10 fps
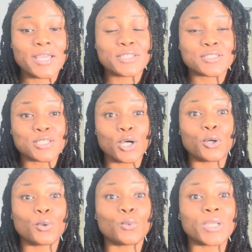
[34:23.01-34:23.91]

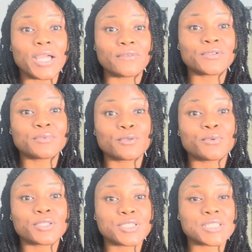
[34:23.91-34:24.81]
So whatever I'm
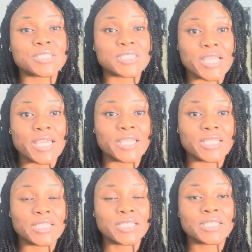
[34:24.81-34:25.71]
doing
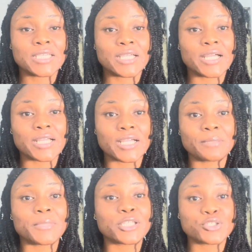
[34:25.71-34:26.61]
today, I gotta
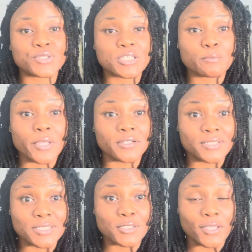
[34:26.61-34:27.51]
make sure it's better
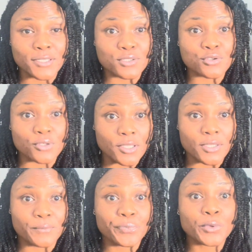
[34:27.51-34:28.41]
than yesterday.